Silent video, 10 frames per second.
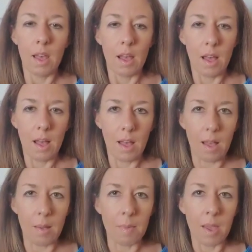
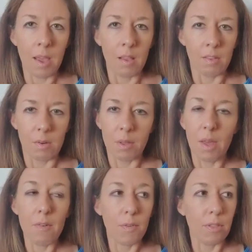Um, so
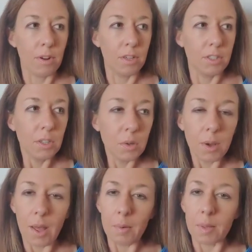without further ado,
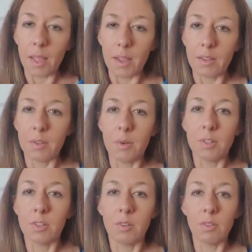I would like to
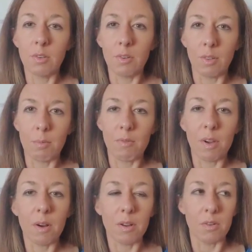introduce you to some of
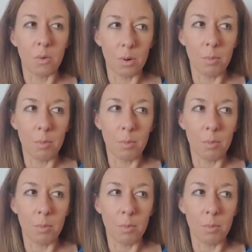our adorable